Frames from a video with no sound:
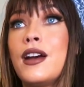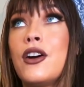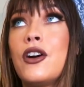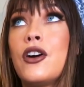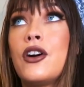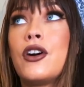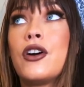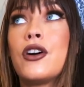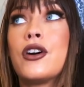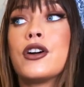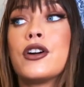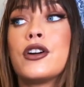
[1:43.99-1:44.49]

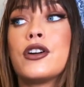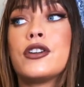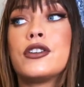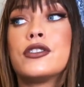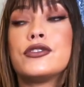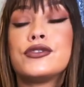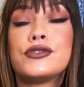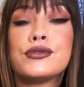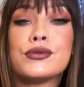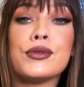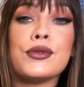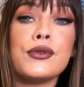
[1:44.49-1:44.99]

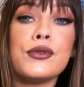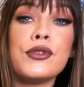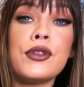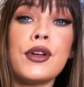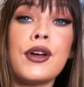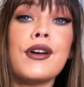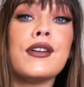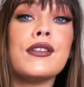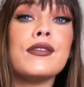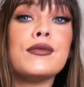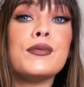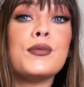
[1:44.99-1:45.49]
hard truth
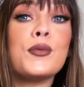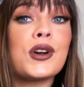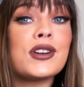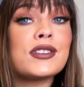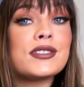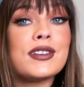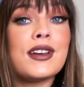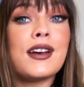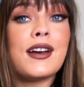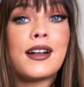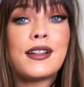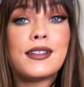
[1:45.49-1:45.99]
of
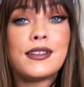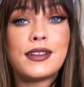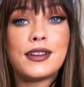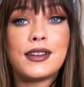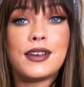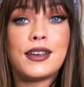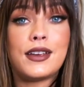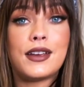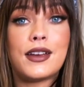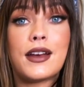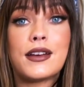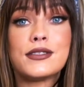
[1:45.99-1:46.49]

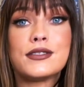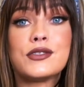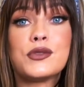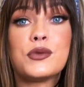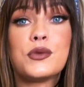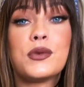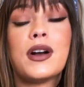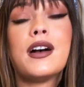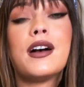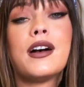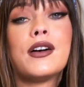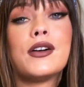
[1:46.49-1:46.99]
mortality as
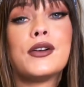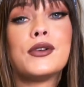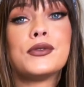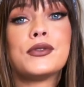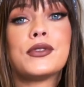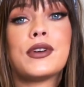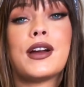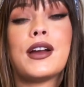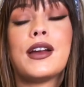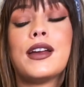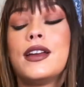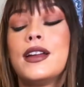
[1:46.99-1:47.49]
well,
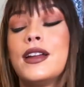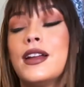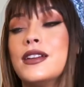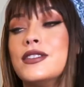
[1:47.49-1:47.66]
right?